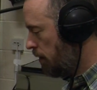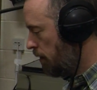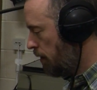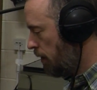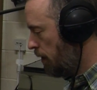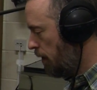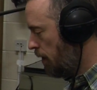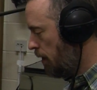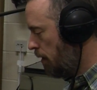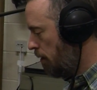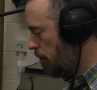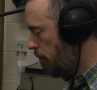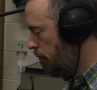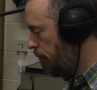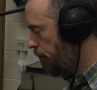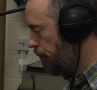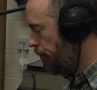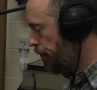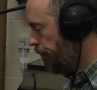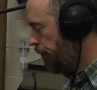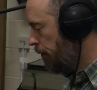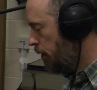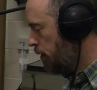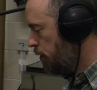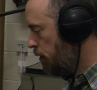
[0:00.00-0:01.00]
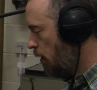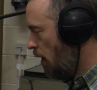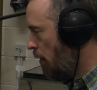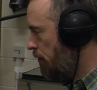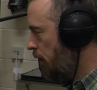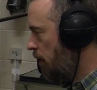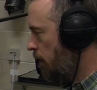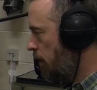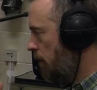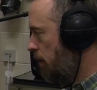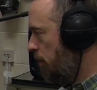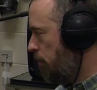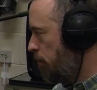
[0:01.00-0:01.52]
So having
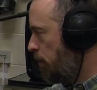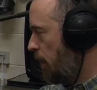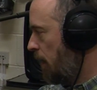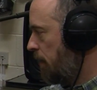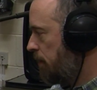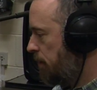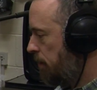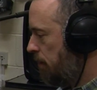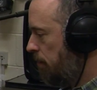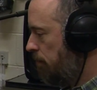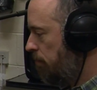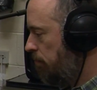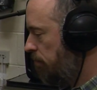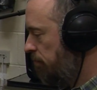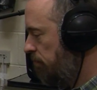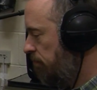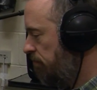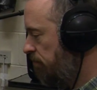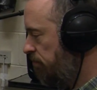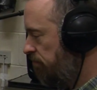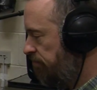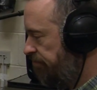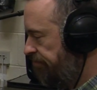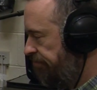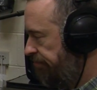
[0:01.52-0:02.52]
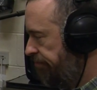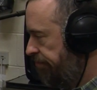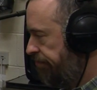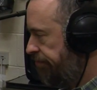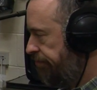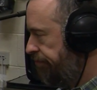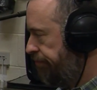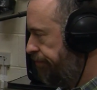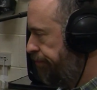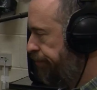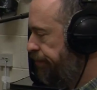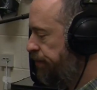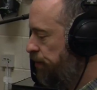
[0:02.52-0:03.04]
kind of placed them
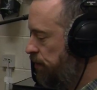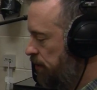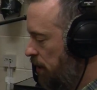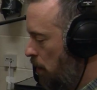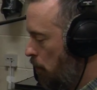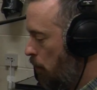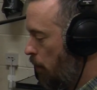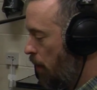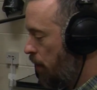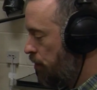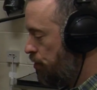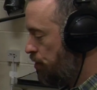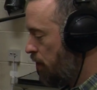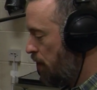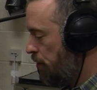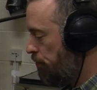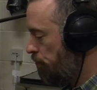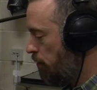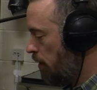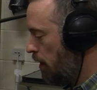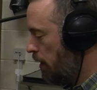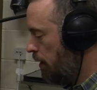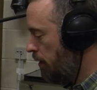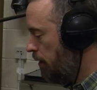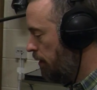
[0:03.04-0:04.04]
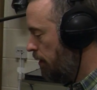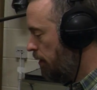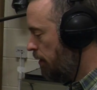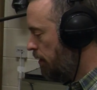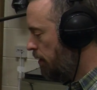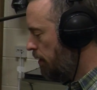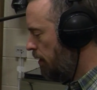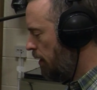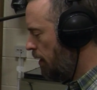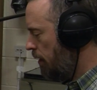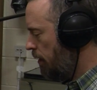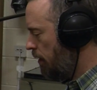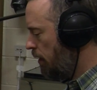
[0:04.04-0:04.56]
somewhere generally
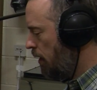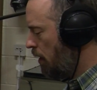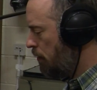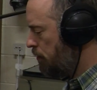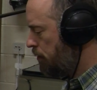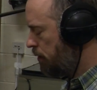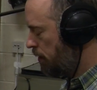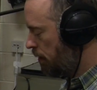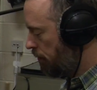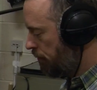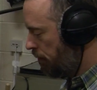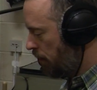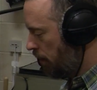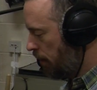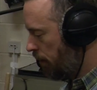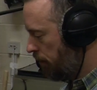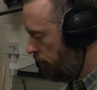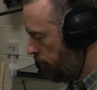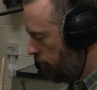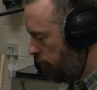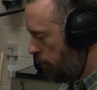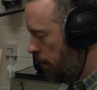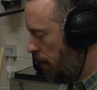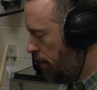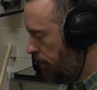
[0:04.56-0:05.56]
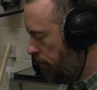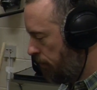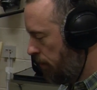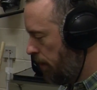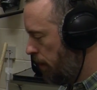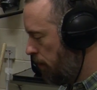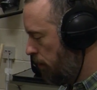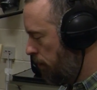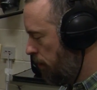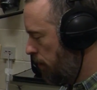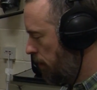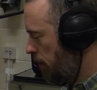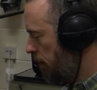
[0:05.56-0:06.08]
and close enough that I can really
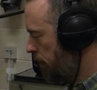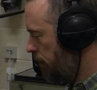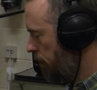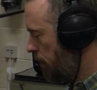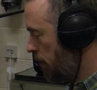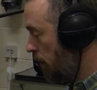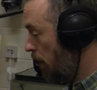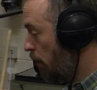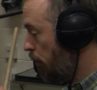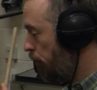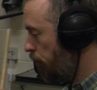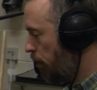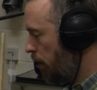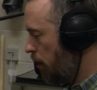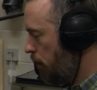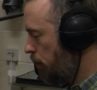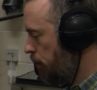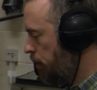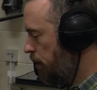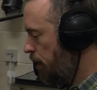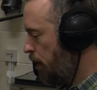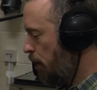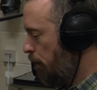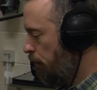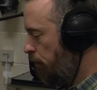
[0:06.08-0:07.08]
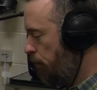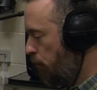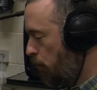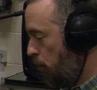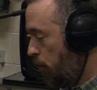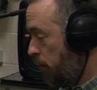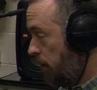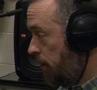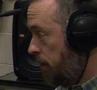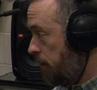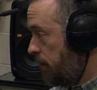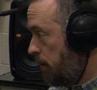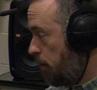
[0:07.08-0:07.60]
feel the low frequency come
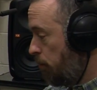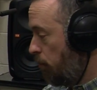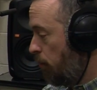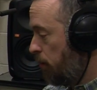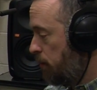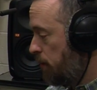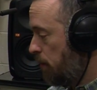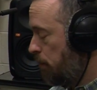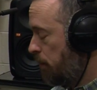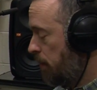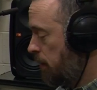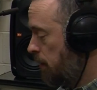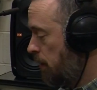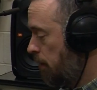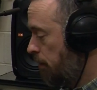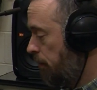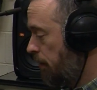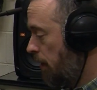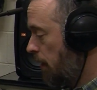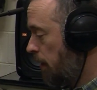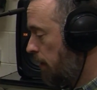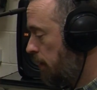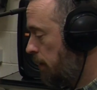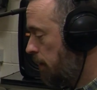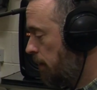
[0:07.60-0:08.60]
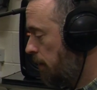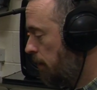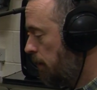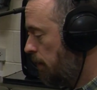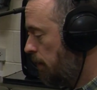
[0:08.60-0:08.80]
forward because of the proximity effect.